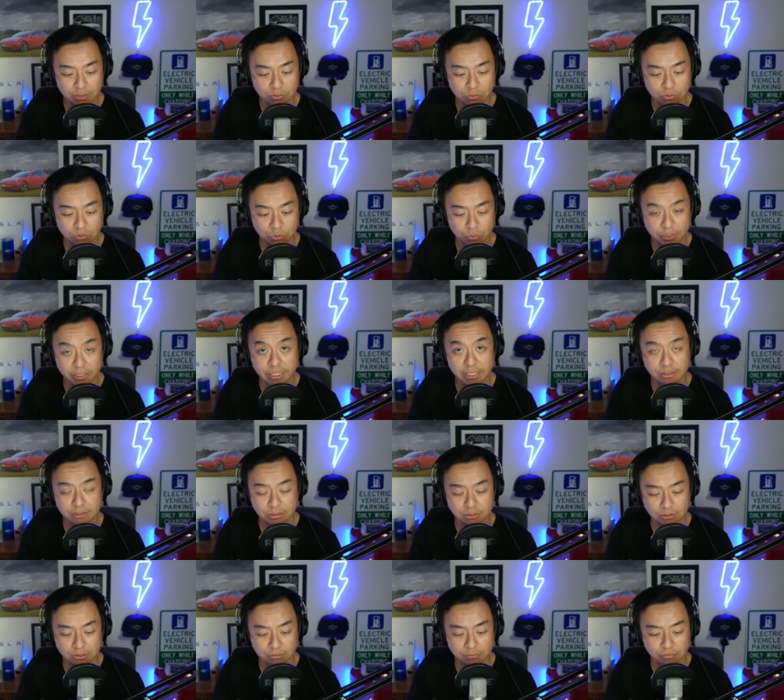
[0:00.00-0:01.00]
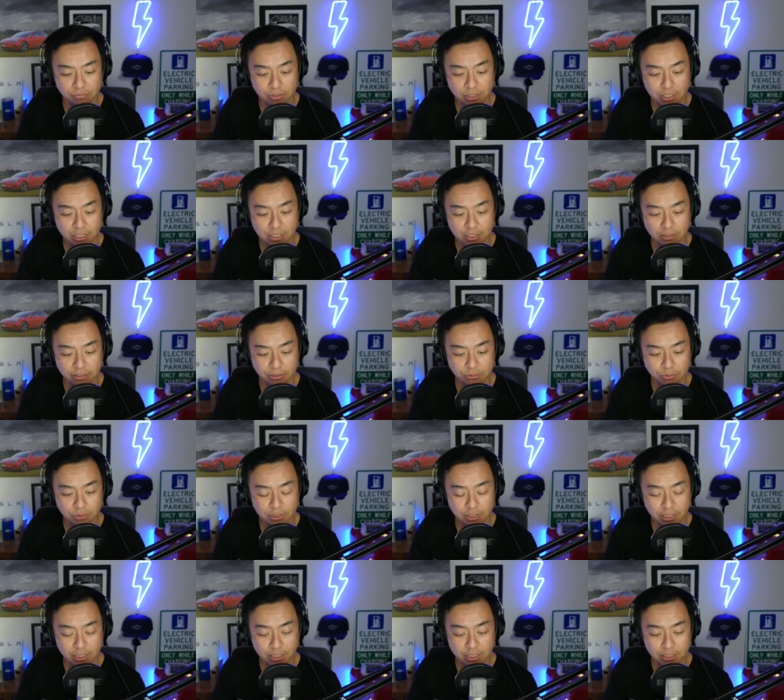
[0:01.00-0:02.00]
or 20 ounces of liquid.
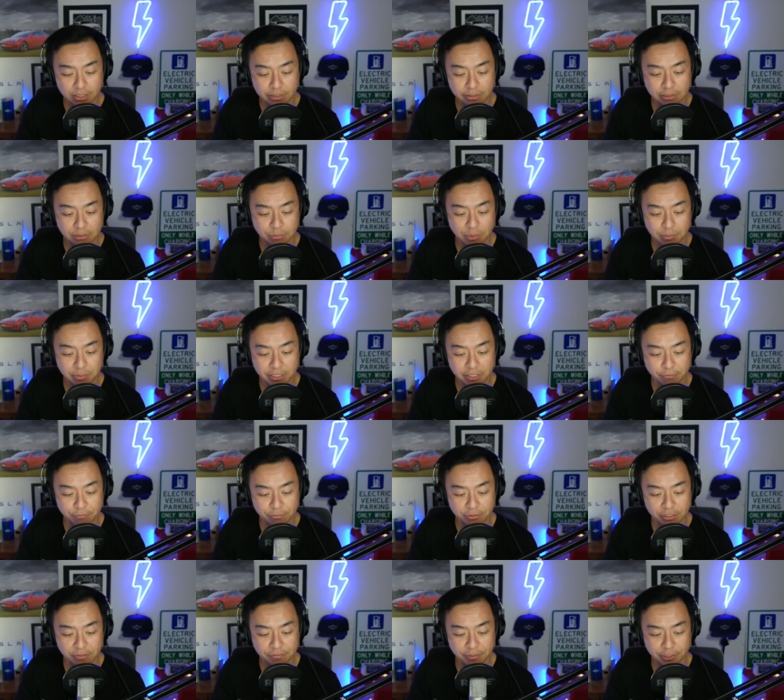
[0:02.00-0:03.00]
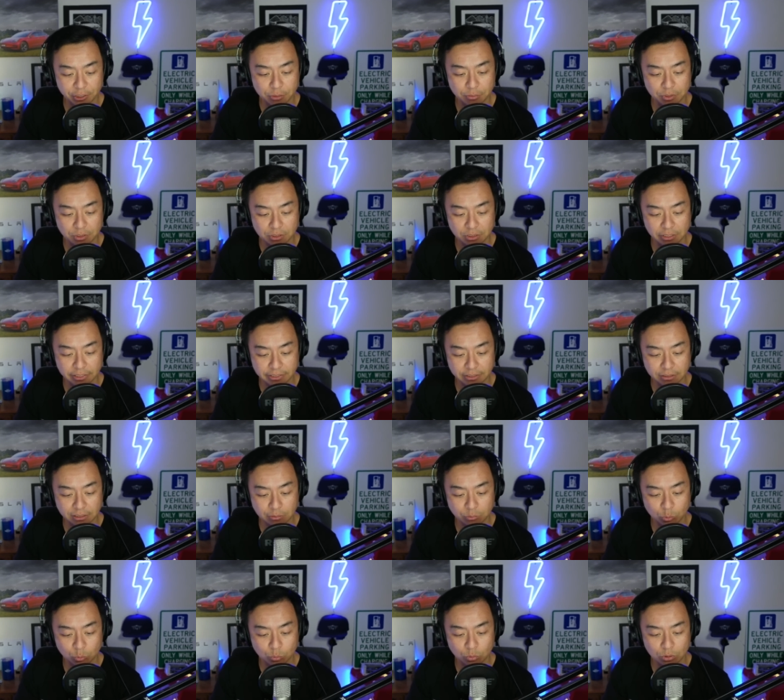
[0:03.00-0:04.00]
It is BPA-free, vacuum insulated,
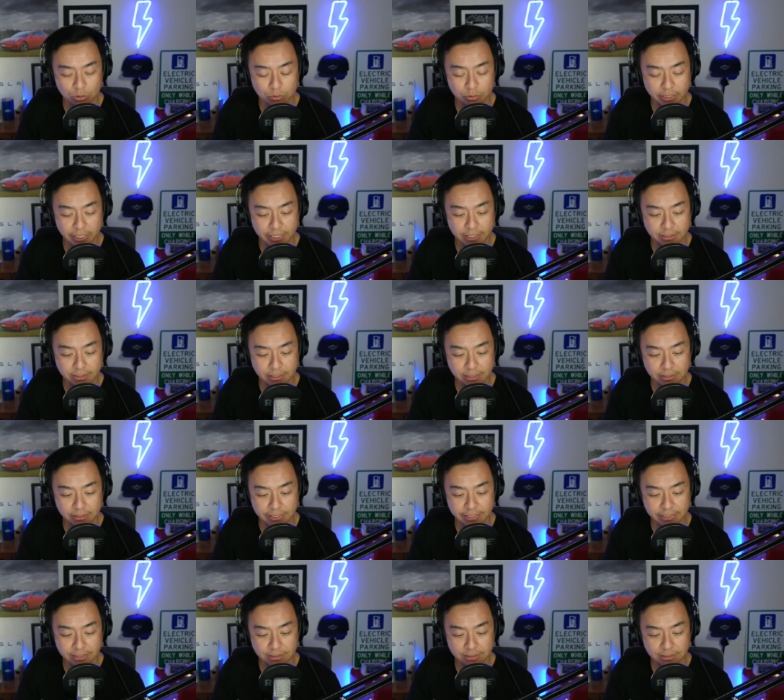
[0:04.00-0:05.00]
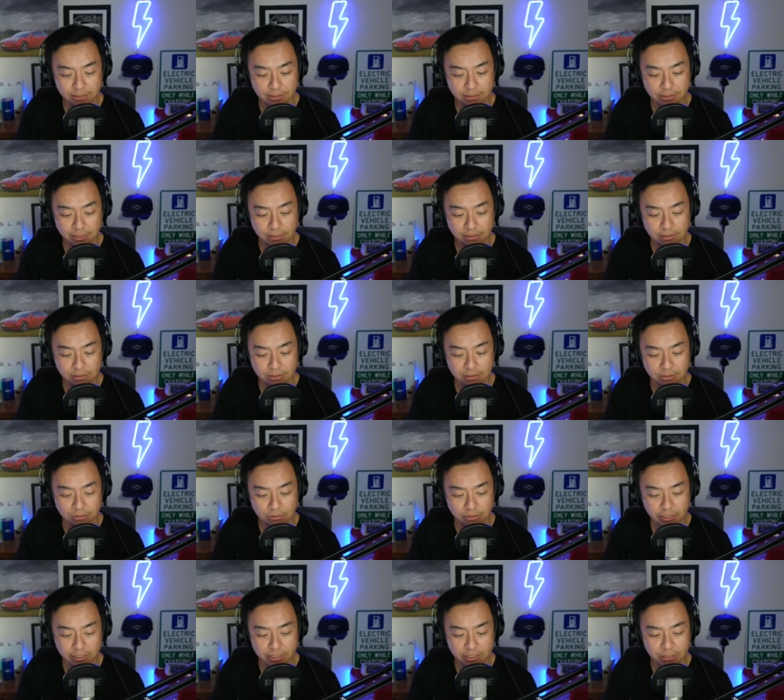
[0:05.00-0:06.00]
double-walled, 18/8 stainless
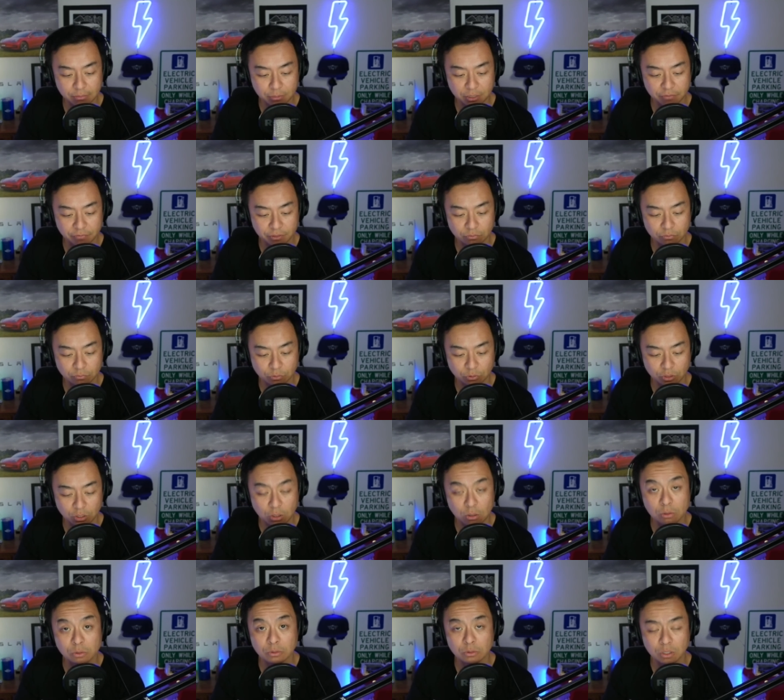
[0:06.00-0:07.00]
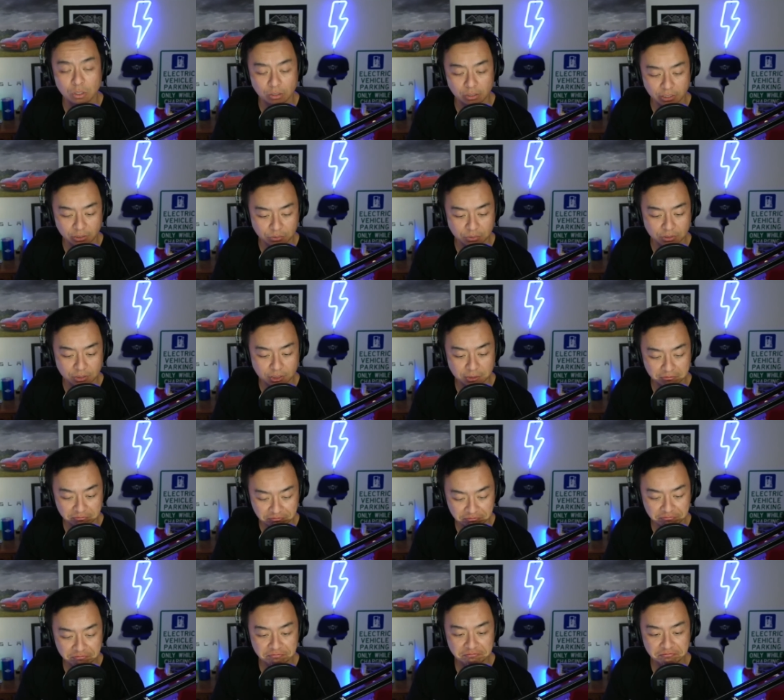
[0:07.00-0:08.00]
steel and perfect for cold or hot liquids.
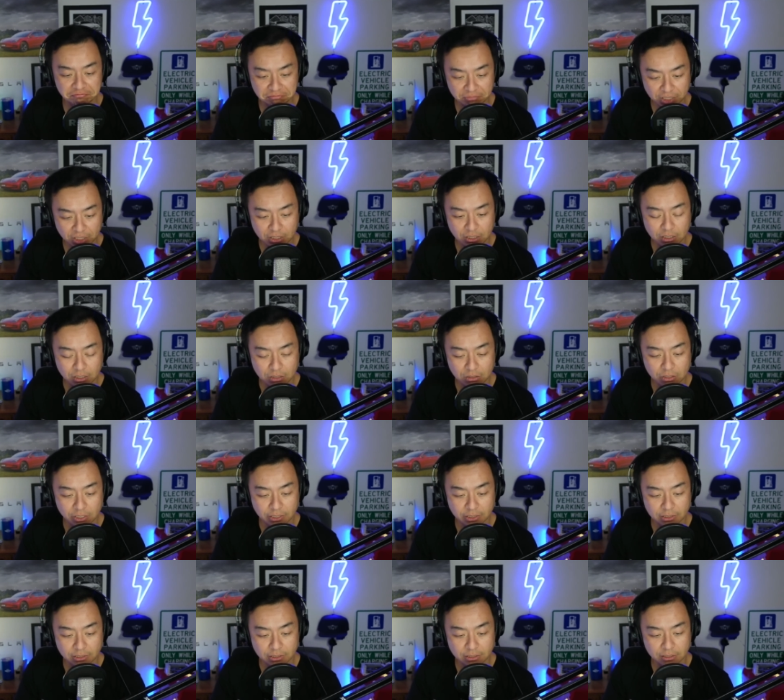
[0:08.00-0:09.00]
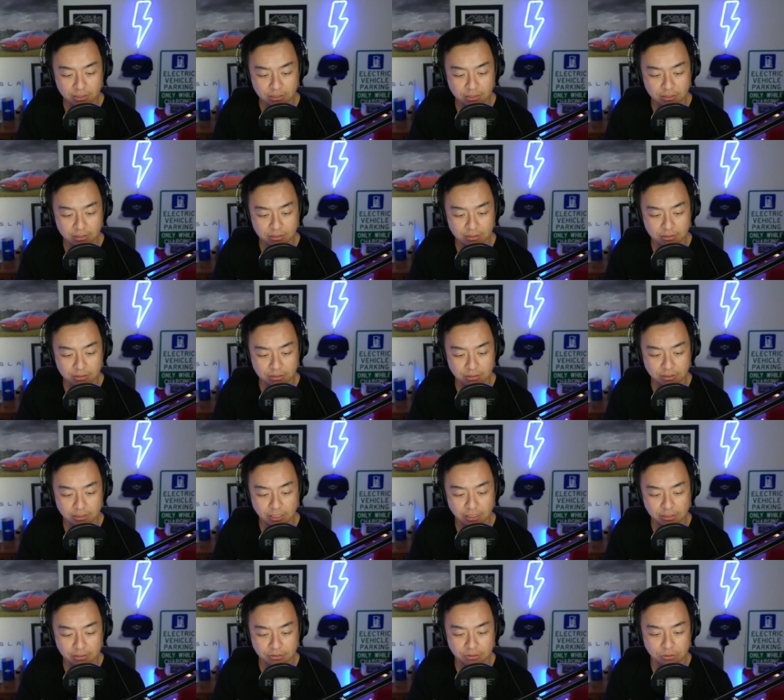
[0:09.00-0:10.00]
Nice. The
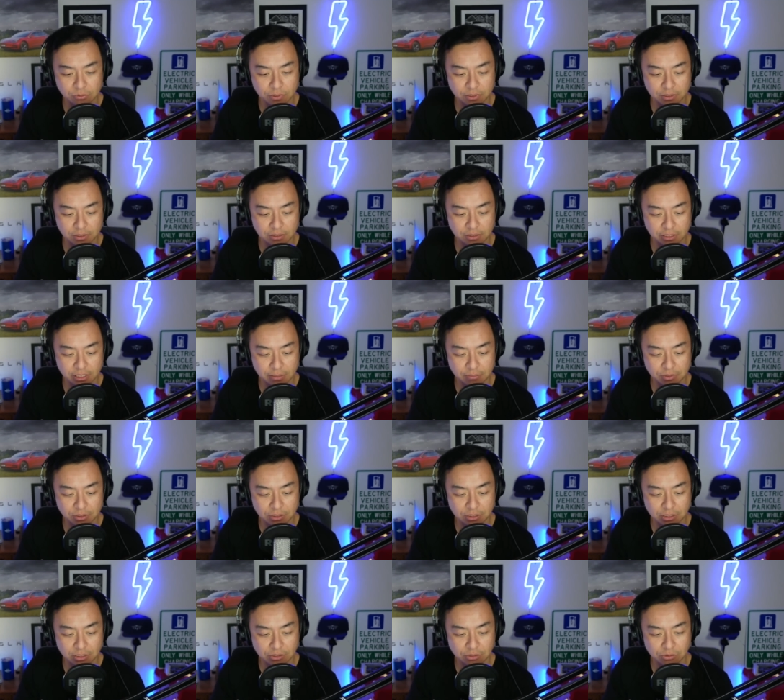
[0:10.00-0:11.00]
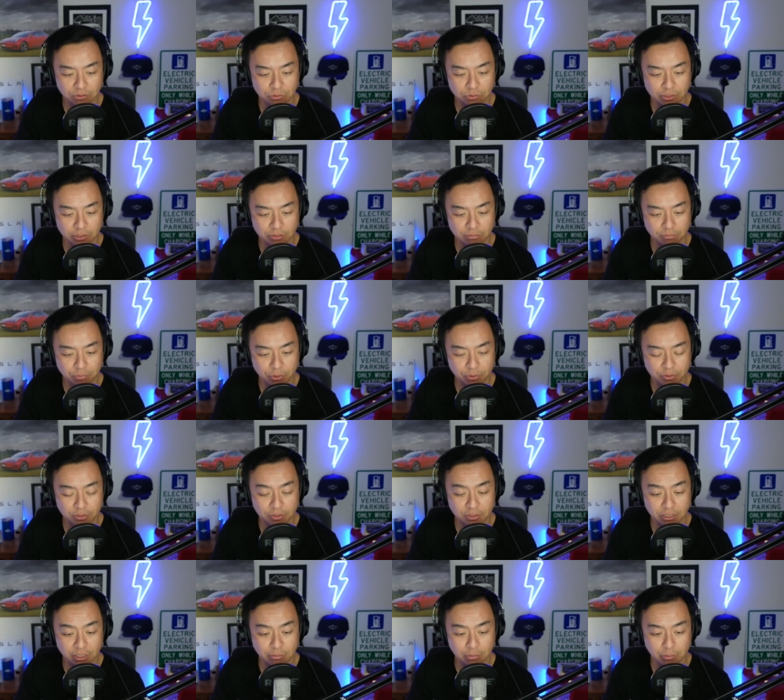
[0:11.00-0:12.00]
stainless steel one's the same size too and both the
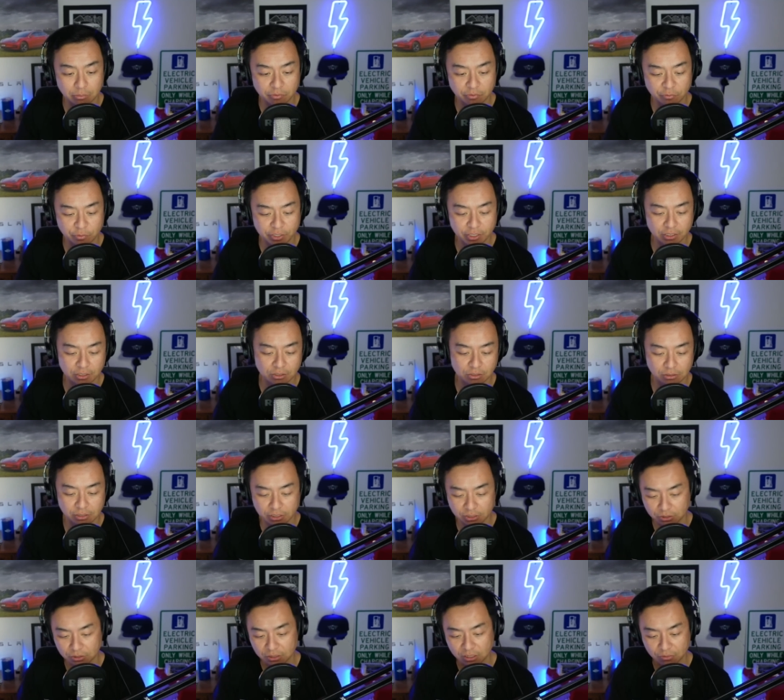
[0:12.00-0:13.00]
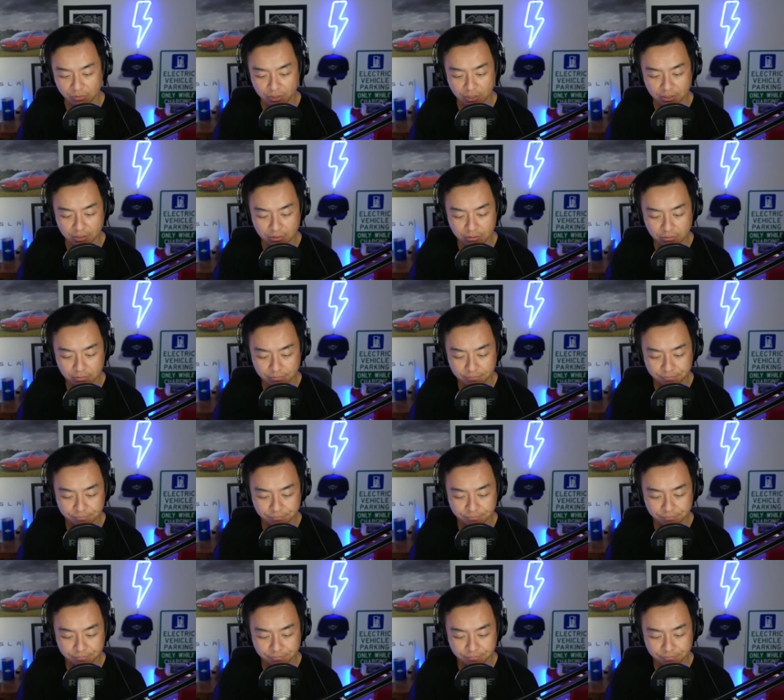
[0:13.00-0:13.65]
same number of credits. So let's do that right now.